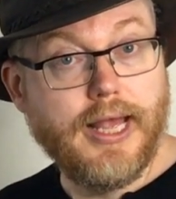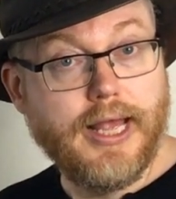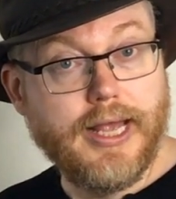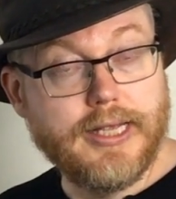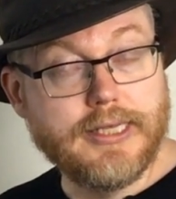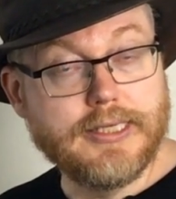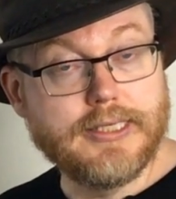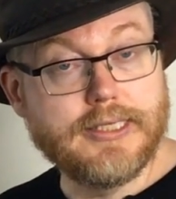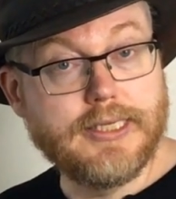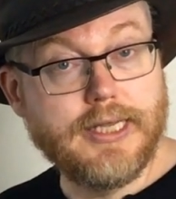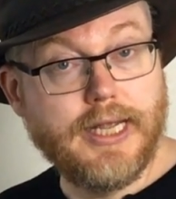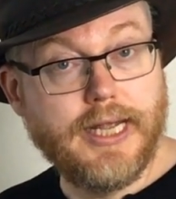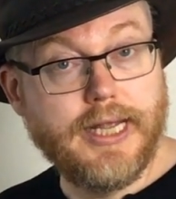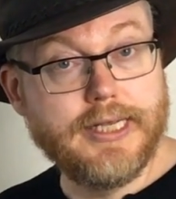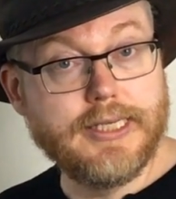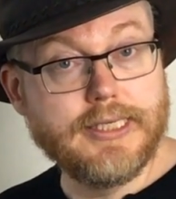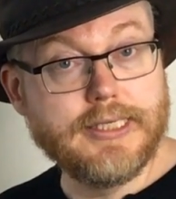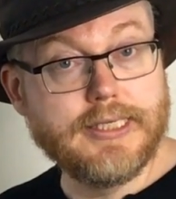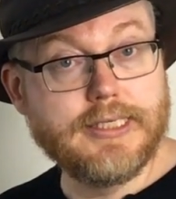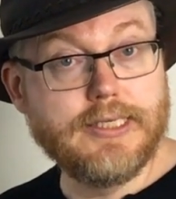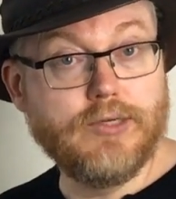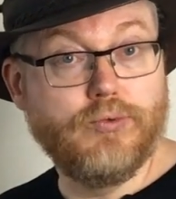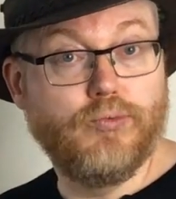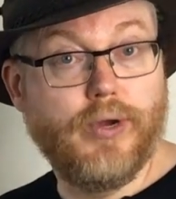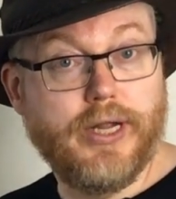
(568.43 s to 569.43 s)

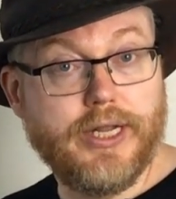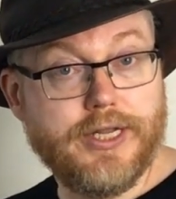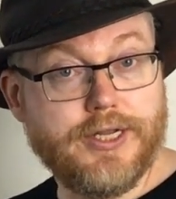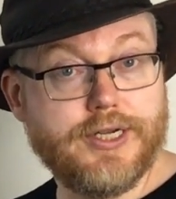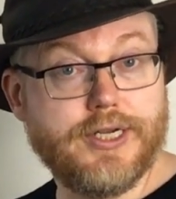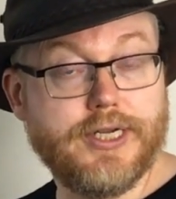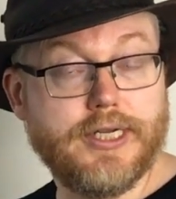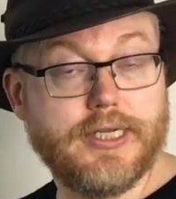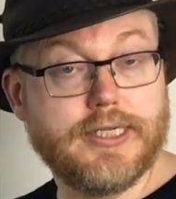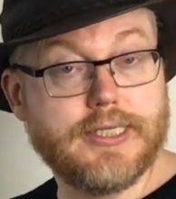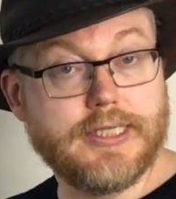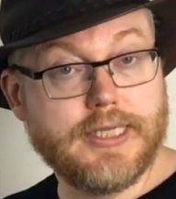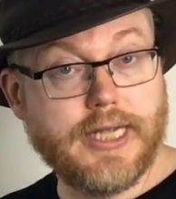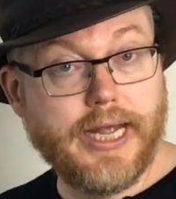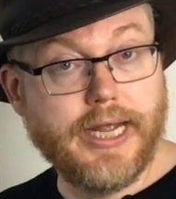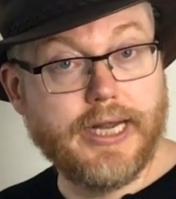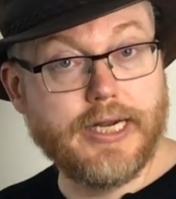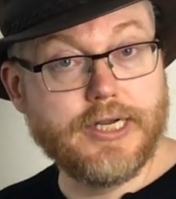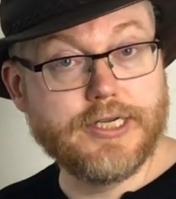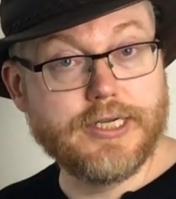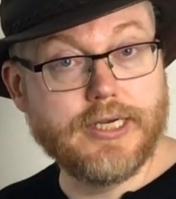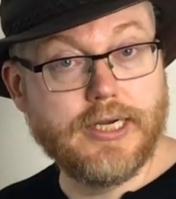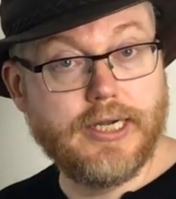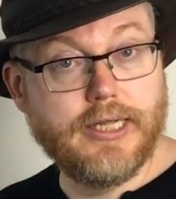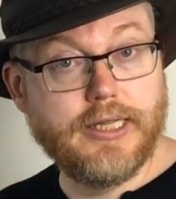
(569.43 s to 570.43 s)
since which
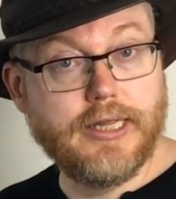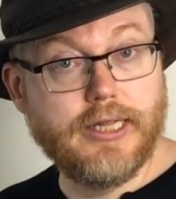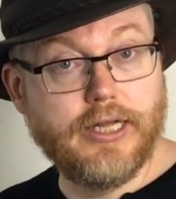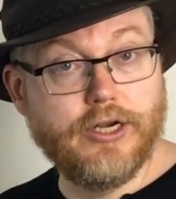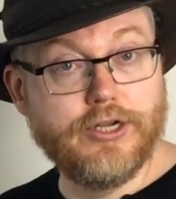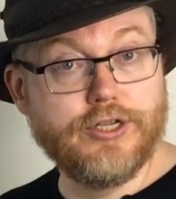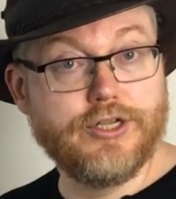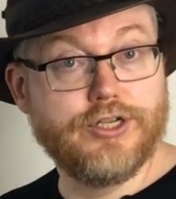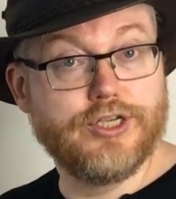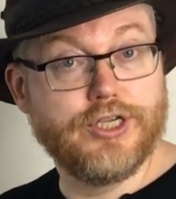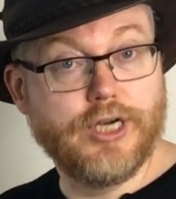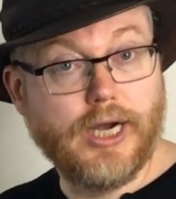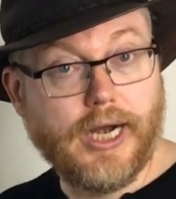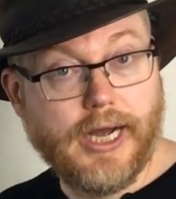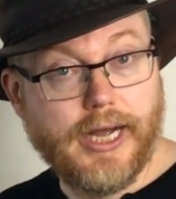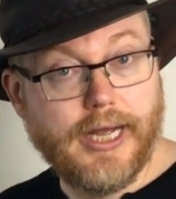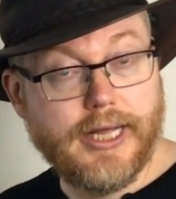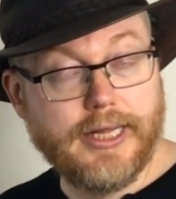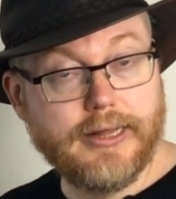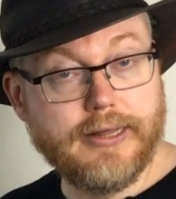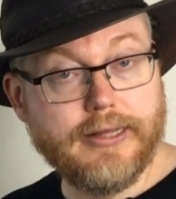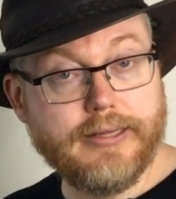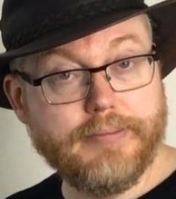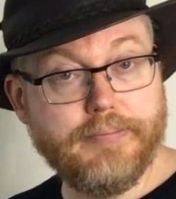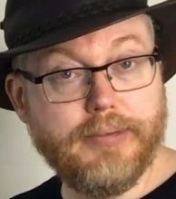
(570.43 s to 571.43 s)
section a
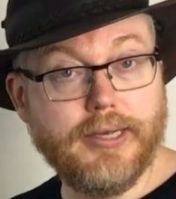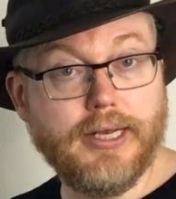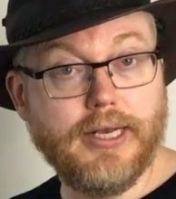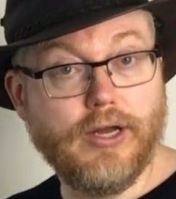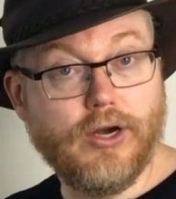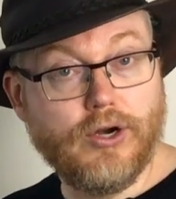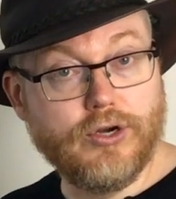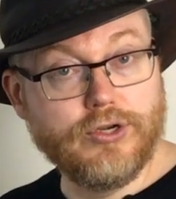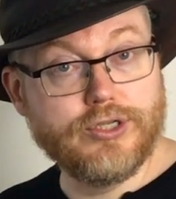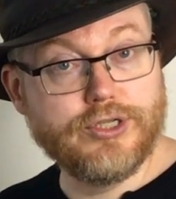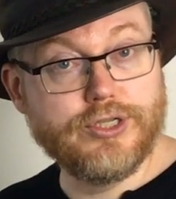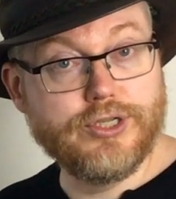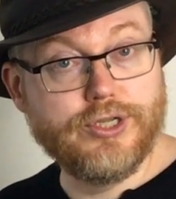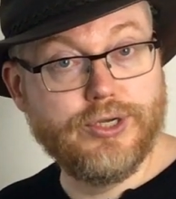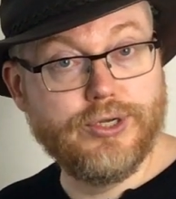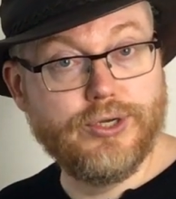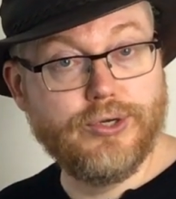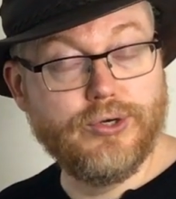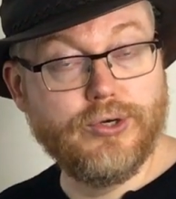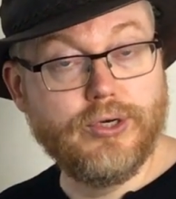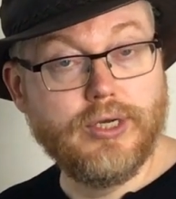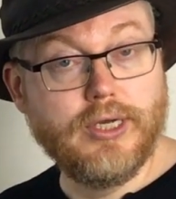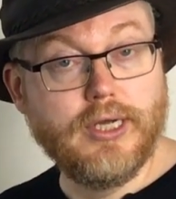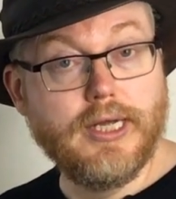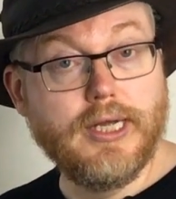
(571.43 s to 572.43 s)
child belongs
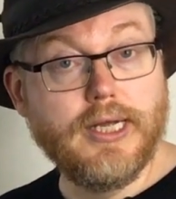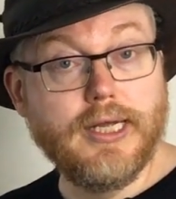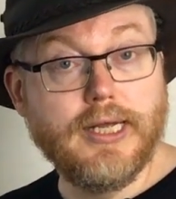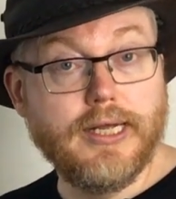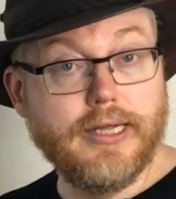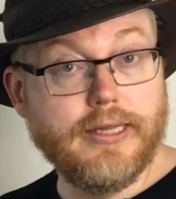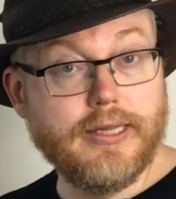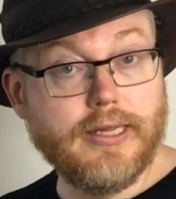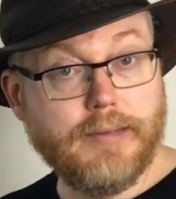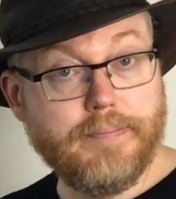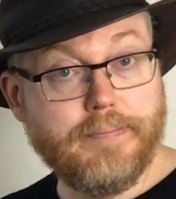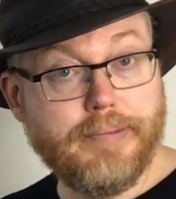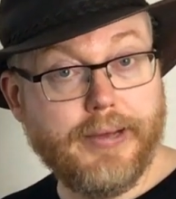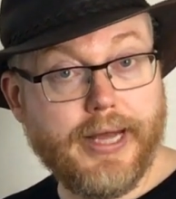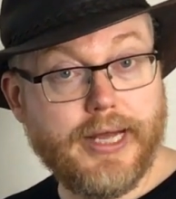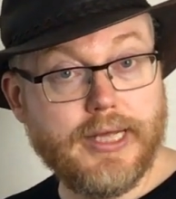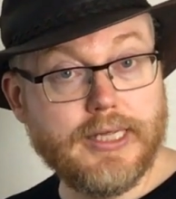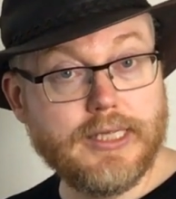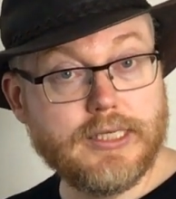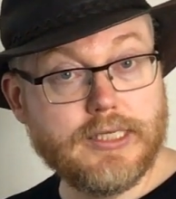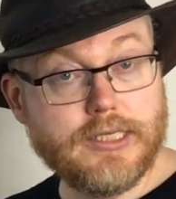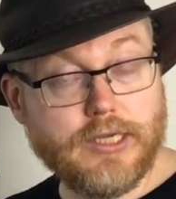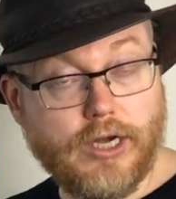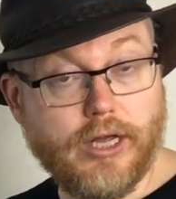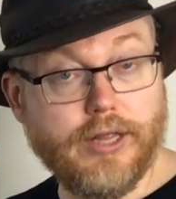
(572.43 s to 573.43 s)
to
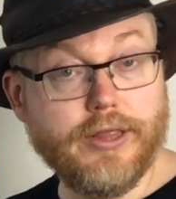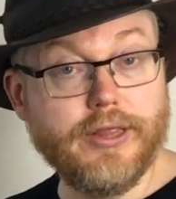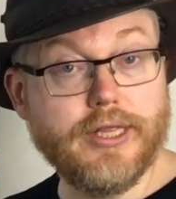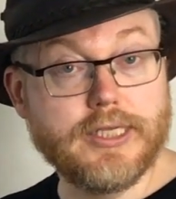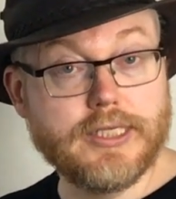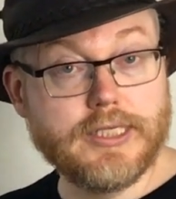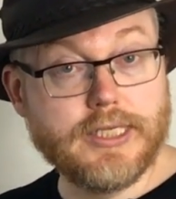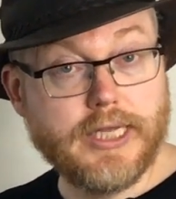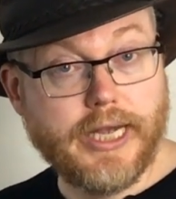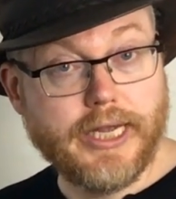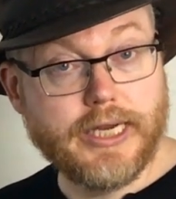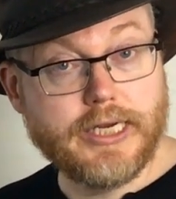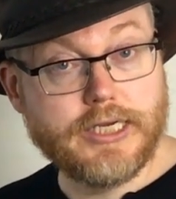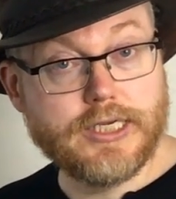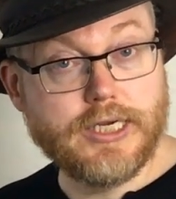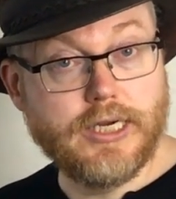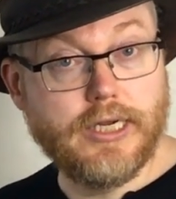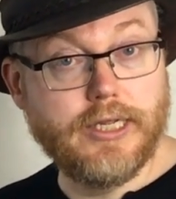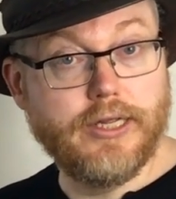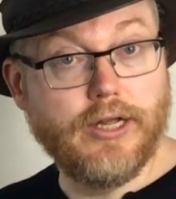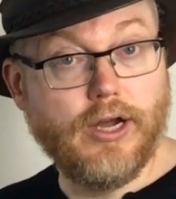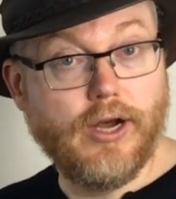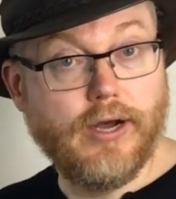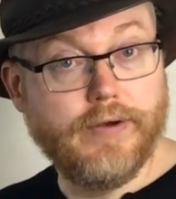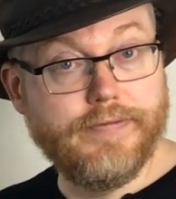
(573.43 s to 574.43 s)
depends on the
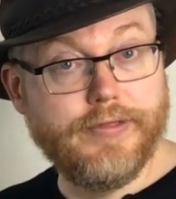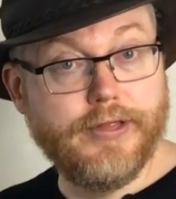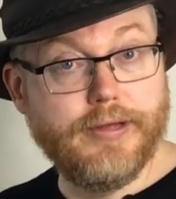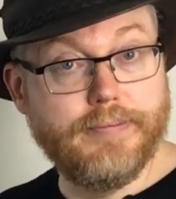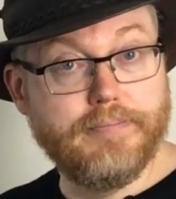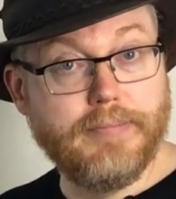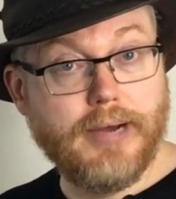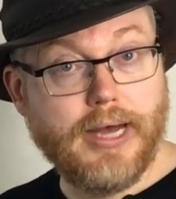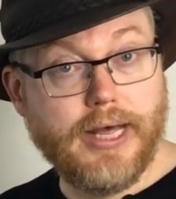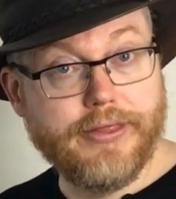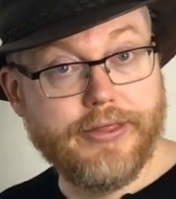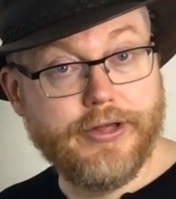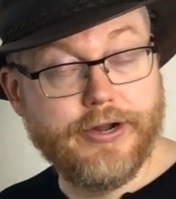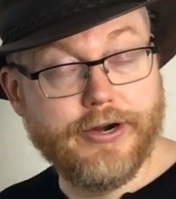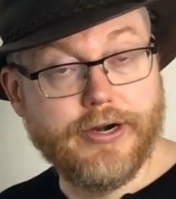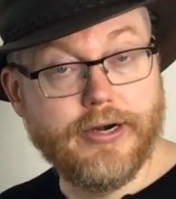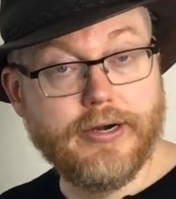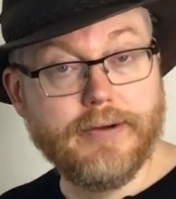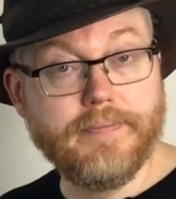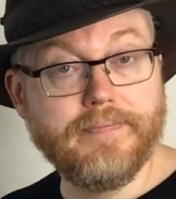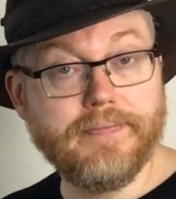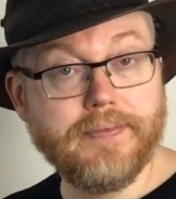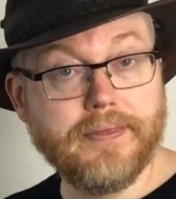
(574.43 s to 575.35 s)
section of the mother.